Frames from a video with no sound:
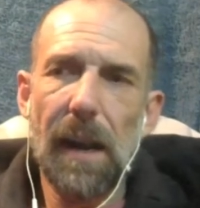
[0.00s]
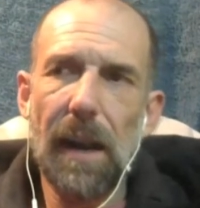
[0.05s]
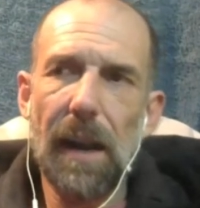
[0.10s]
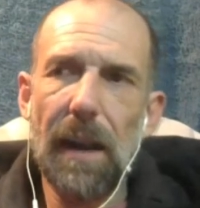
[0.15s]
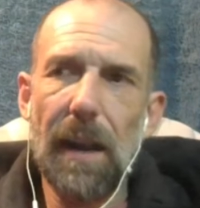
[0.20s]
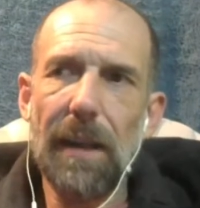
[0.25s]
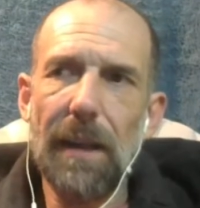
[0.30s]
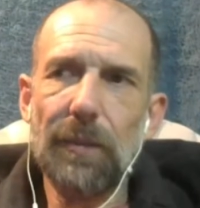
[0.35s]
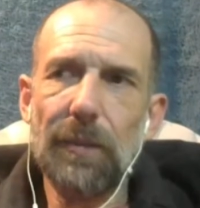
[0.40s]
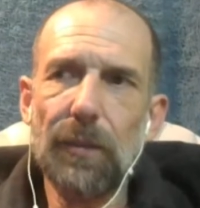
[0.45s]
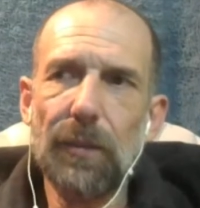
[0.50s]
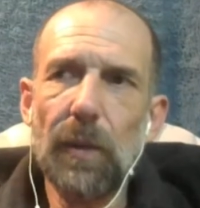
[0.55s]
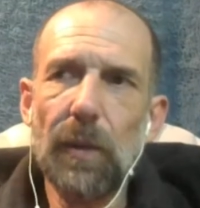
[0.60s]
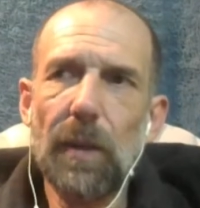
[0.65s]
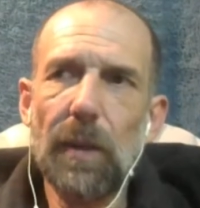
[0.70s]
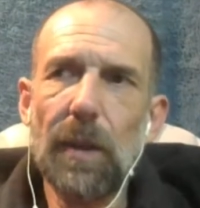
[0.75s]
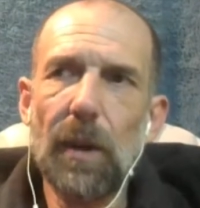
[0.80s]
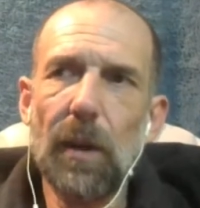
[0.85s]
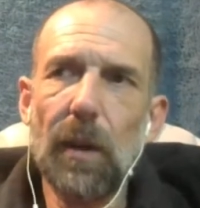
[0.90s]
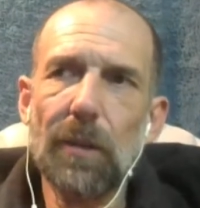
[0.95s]
a
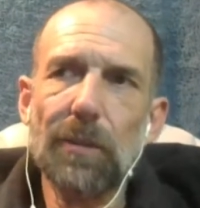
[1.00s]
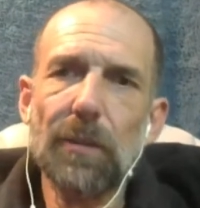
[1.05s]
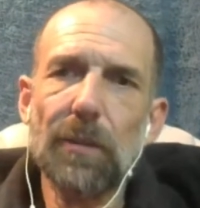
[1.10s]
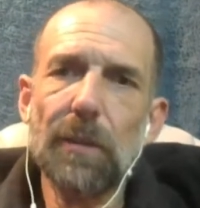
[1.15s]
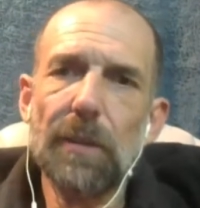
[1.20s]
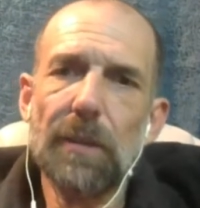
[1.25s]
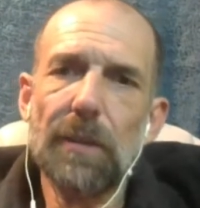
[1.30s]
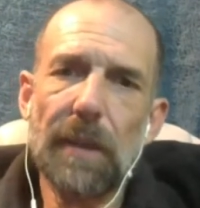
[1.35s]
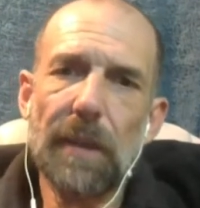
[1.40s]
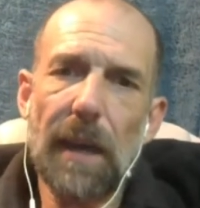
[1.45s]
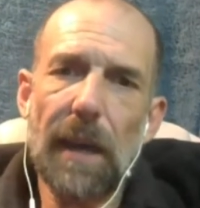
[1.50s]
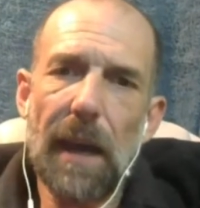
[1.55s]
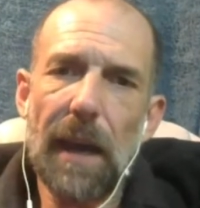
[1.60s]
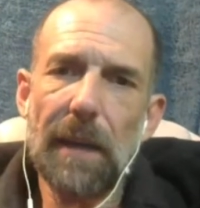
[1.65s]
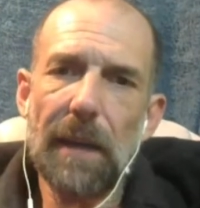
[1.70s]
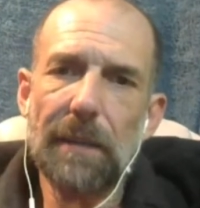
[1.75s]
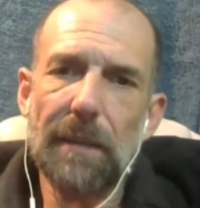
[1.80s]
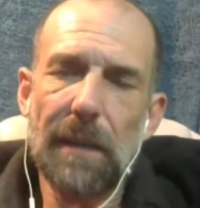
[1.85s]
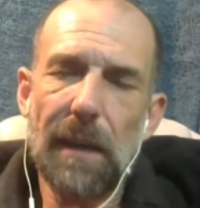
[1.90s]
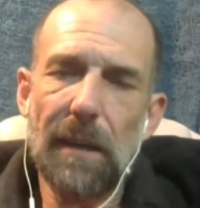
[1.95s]
truly altruistic
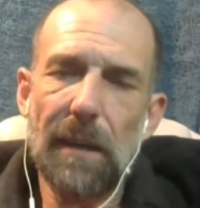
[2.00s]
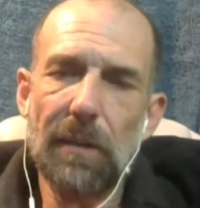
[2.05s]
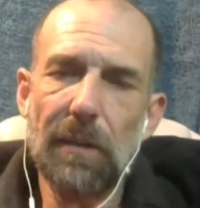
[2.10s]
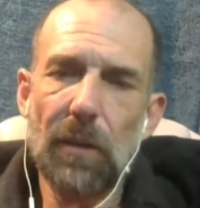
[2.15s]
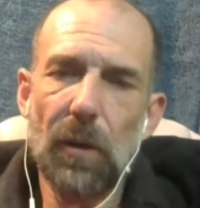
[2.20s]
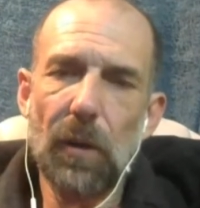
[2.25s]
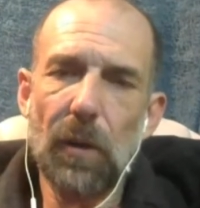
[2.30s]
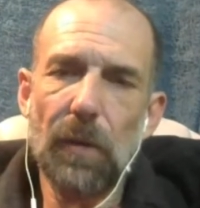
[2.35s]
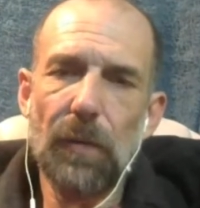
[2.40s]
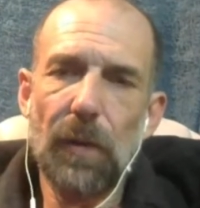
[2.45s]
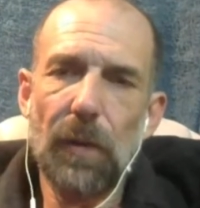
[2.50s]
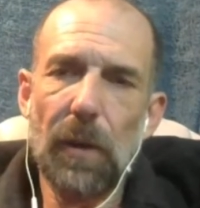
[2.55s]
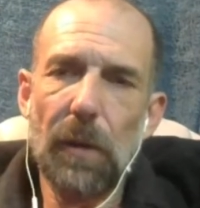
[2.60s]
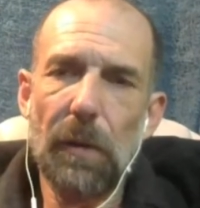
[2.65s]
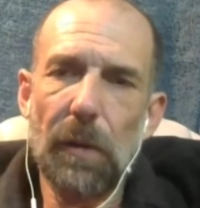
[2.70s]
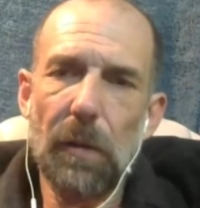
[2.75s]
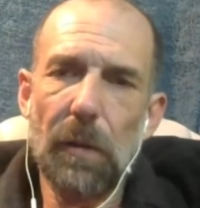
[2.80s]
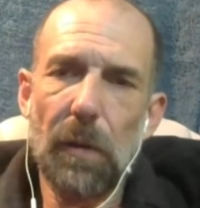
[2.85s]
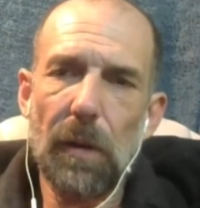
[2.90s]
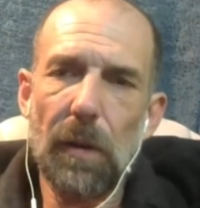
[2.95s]
act has all the
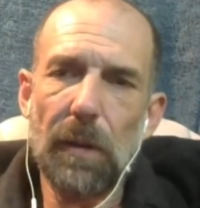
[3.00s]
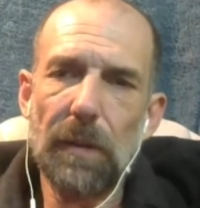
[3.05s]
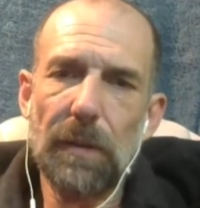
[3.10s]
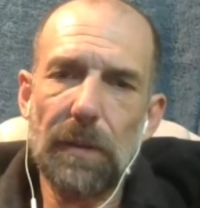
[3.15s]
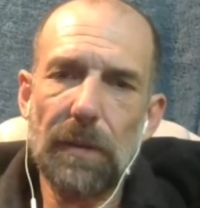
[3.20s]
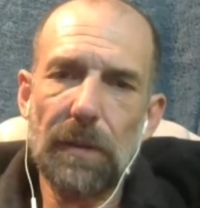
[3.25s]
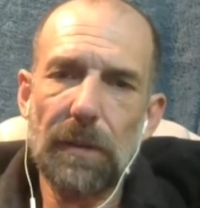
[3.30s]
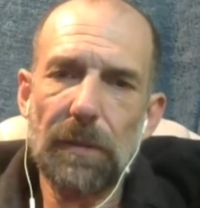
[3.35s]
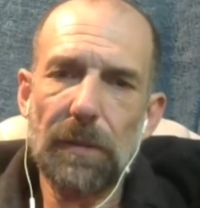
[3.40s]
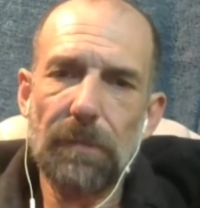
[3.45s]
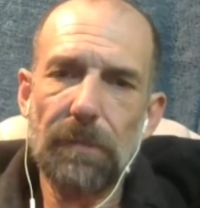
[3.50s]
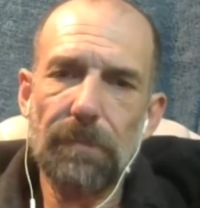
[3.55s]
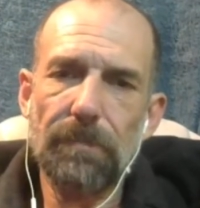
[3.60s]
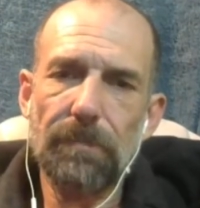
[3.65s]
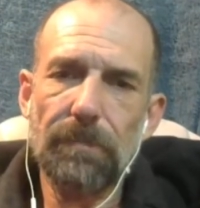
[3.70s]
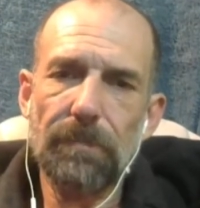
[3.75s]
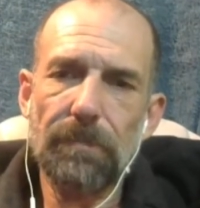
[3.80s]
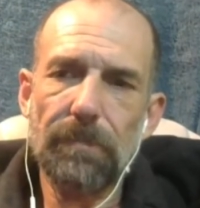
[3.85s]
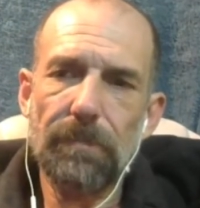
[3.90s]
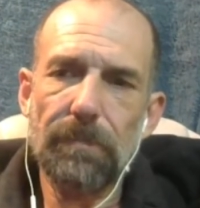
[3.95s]
following qualities.
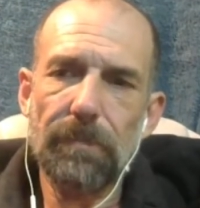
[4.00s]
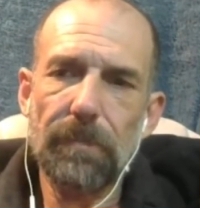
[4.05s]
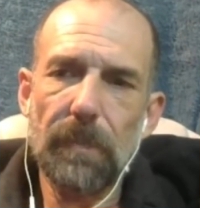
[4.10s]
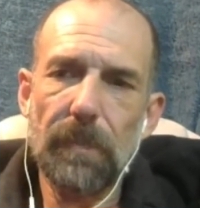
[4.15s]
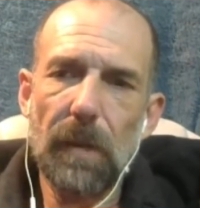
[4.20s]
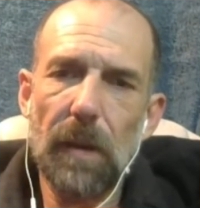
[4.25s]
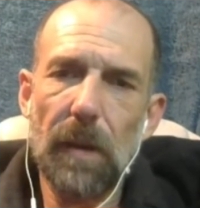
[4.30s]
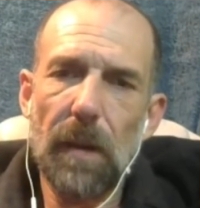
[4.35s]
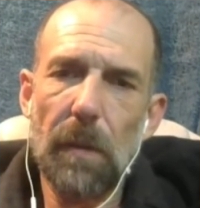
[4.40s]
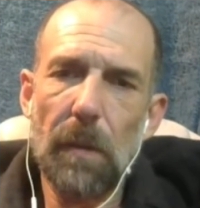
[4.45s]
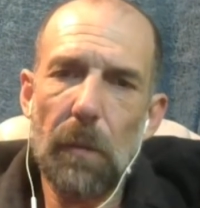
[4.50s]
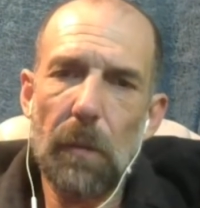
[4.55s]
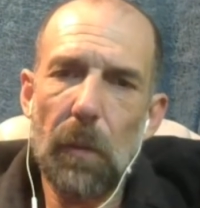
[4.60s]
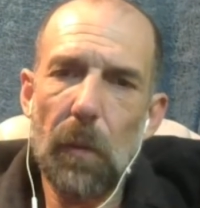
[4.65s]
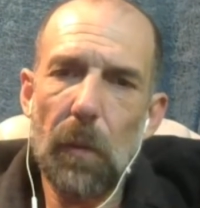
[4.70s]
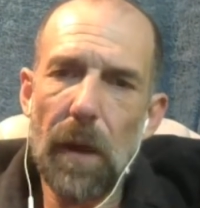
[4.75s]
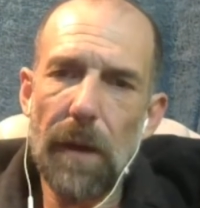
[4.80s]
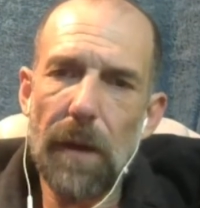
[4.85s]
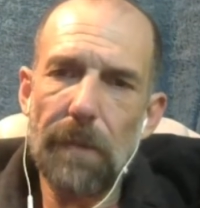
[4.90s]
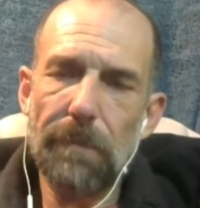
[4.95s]
Number
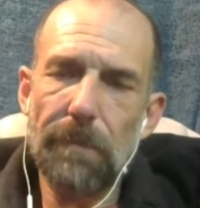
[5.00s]
one,